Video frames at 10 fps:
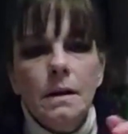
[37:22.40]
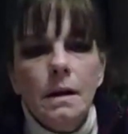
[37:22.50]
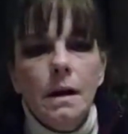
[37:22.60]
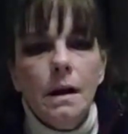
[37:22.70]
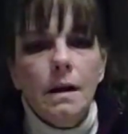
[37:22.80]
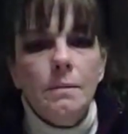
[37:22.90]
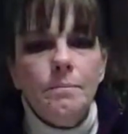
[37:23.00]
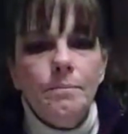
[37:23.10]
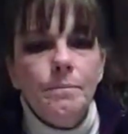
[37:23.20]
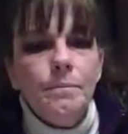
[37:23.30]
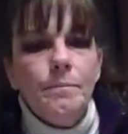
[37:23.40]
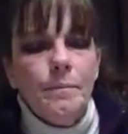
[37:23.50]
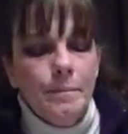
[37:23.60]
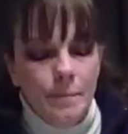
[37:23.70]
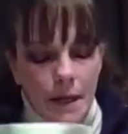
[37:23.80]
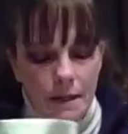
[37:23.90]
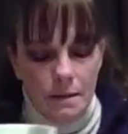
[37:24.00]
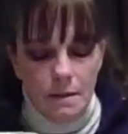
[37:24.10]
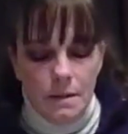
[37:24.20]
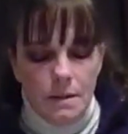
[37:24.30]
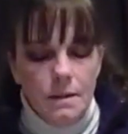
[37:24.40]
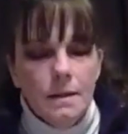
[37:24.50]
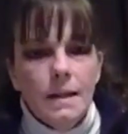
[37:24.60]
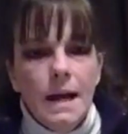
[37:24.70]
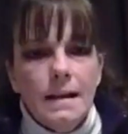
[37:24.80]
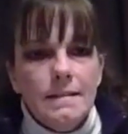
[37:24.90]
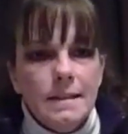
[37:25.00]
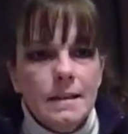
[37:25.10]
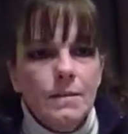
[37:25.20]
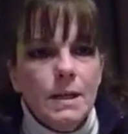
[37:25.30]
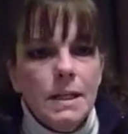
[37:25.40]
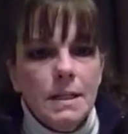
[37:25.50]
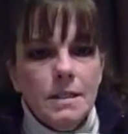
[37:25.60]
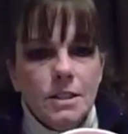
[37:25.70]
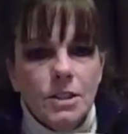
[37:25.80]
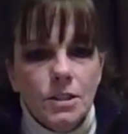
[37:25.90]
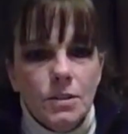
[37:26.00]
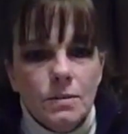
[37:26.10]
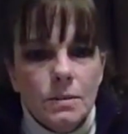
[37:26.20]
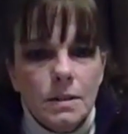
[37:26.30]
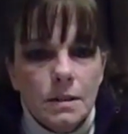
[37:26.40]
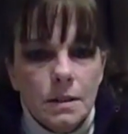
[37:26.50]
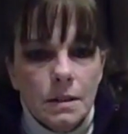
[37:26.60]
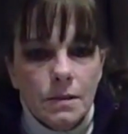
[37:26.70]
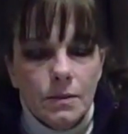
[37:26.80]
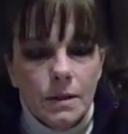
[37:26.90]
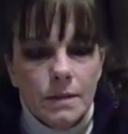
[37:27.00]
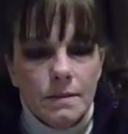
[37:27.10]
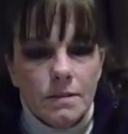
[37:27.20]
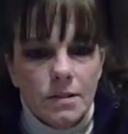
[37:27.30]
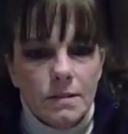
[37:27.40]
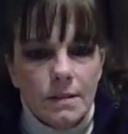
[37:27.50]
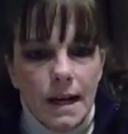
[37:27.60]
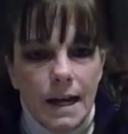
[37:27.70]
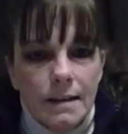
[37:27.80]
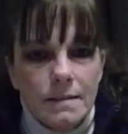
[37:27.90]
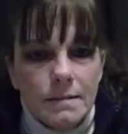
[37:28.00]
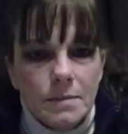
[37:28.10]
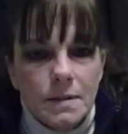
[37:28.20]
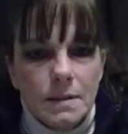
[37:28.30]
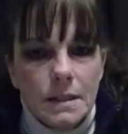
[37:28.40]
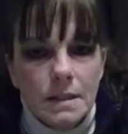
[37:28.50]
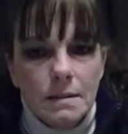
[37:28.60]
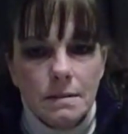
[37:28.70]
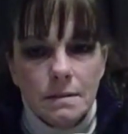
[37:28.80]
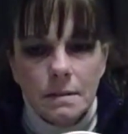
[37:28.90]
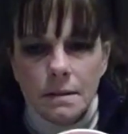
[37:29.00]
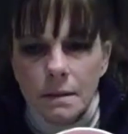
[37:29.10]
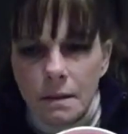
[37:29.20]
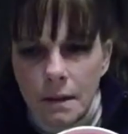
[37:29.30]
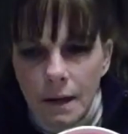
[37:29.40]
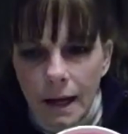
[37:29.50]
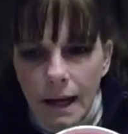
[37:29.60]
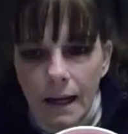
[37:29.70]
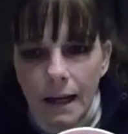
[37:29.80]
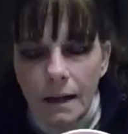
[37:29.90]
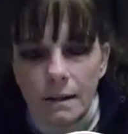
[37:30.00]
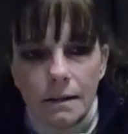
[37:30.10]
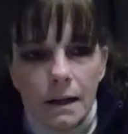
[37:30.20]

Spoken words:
But the last thing we needed to do was just add some seeds, and